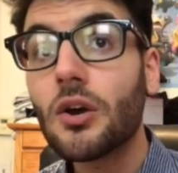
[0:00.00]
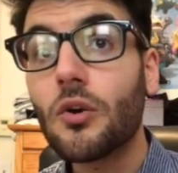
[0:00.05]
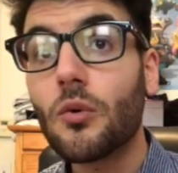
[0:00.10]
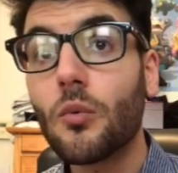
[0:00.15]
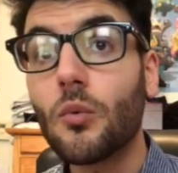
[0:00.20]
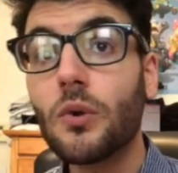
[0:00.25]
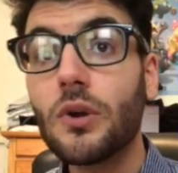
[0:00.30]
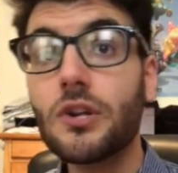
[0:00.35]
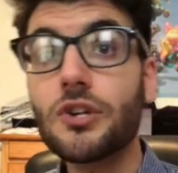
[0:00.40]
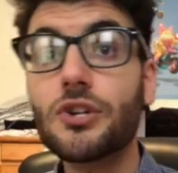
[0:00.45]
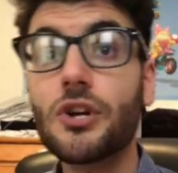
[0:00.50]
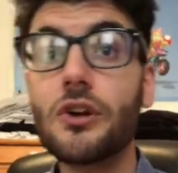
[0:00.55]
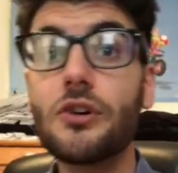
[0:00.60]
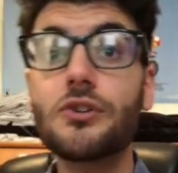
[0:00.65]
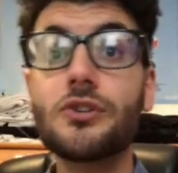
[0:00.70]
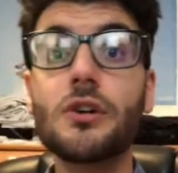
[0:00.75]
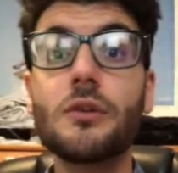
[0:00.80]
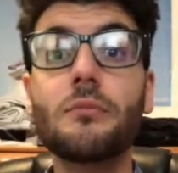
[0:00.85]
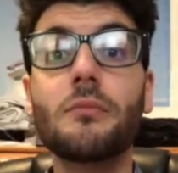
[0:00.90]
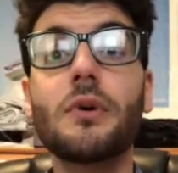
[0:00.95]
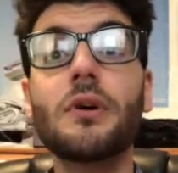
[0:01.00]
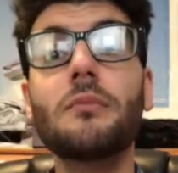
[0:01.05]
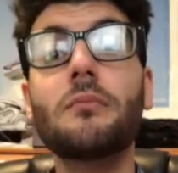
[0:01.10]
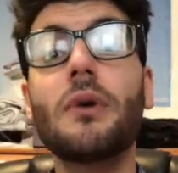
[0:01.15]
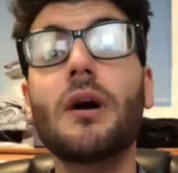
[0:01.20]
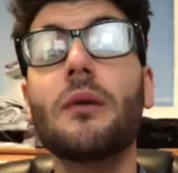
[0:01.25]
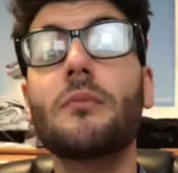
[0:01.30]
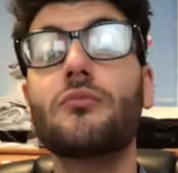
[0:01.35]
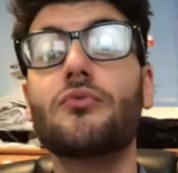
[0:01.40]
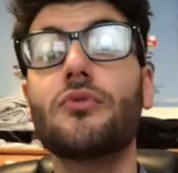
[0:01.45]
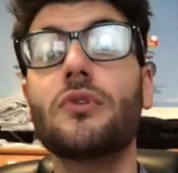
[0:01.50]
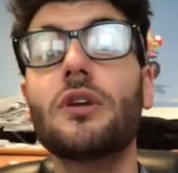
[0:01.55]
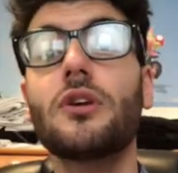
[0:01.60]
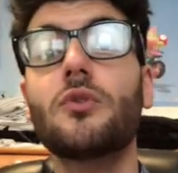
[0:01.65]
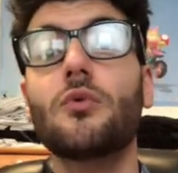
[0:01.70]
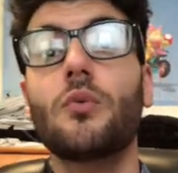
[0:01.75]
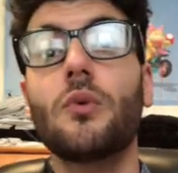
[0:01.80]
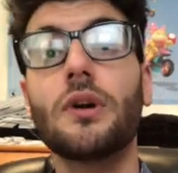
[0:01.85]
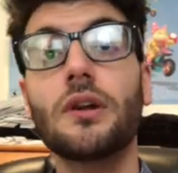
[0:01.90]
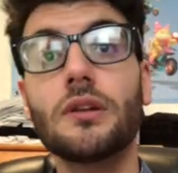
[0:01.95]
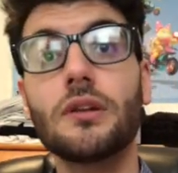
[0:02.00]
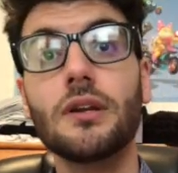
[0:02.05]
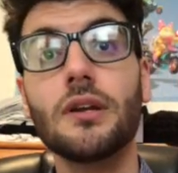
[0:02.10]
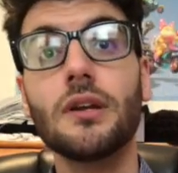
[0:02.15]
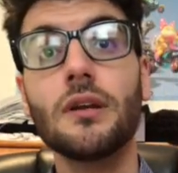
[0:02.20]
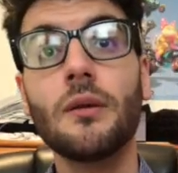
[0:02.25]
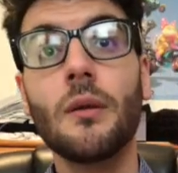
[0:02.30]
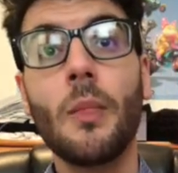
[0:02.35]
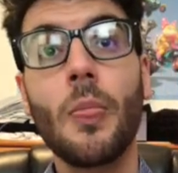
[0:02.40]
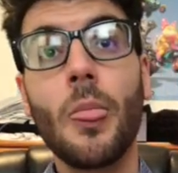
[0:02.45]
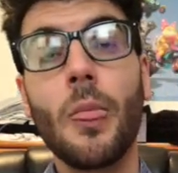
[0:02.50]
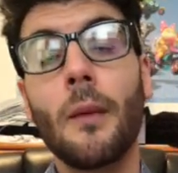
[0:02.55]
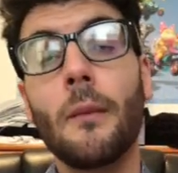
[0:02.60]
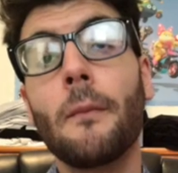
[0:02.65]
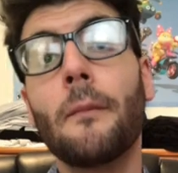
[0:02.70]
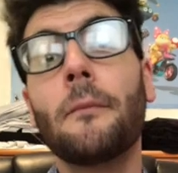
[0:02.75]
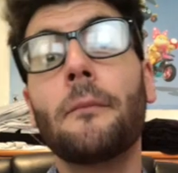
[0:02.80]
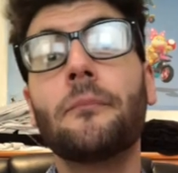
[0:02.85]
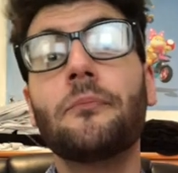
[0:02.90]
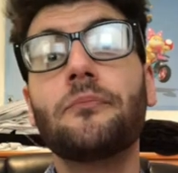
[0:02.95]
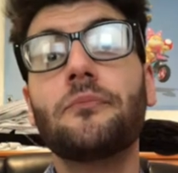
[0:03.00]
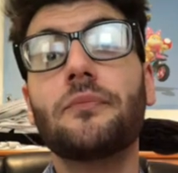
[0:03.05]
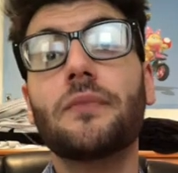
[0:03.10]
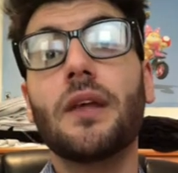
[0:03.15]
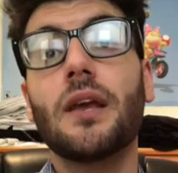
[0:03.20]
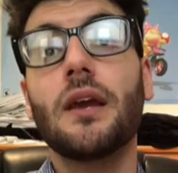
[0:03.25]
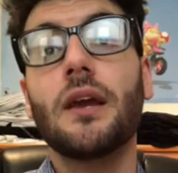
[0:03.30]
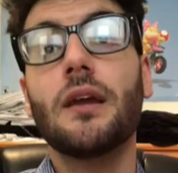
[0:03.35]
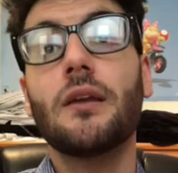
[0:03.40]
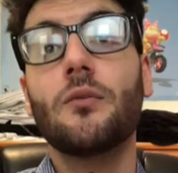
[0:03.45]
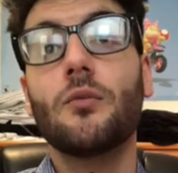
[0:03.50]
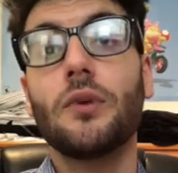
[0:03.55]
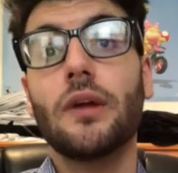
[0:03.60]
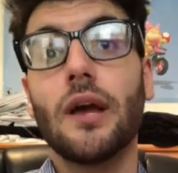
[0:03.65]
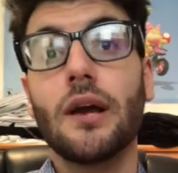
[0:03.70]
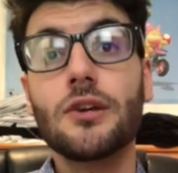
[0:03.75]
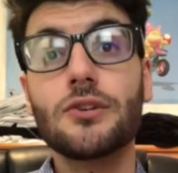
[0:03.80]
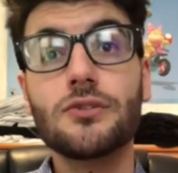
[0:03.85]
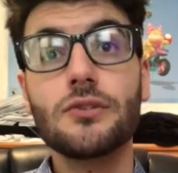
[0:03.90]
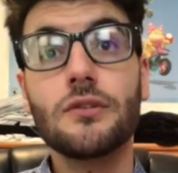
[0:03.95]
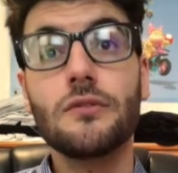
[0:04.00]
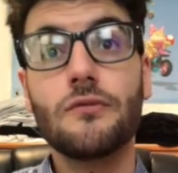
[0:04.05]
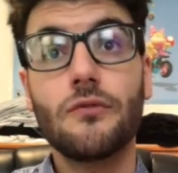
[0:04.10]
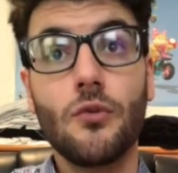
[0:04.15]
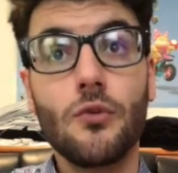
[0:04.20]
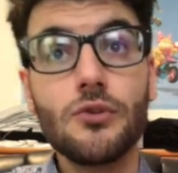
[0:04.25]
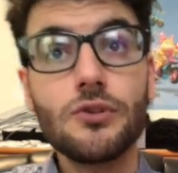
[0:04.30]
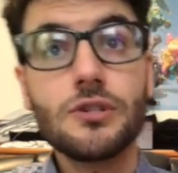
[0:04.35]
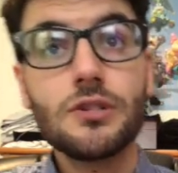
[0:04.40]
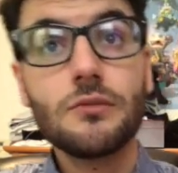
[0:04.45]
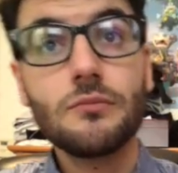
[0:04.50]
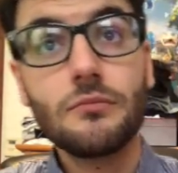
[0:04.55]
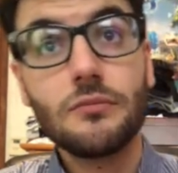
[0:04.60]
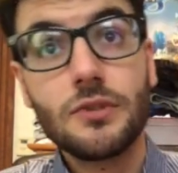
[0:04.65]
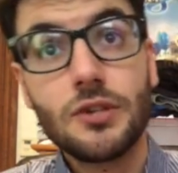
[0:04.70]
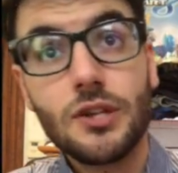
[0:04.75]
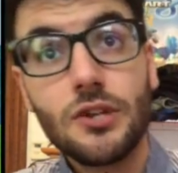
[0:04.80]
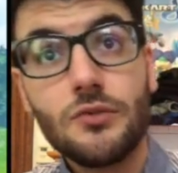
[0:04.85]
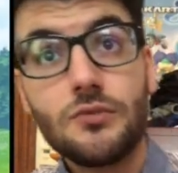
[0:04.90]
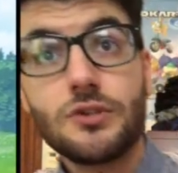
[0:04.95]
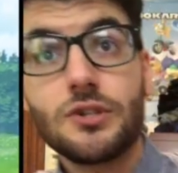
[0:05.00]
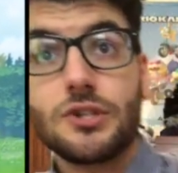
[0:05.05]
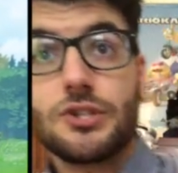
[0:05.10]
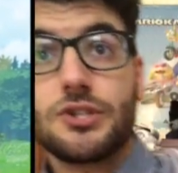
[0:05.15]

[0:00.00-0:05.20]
we charge up Mud Bomb pretty quickly, and we actually force them to use a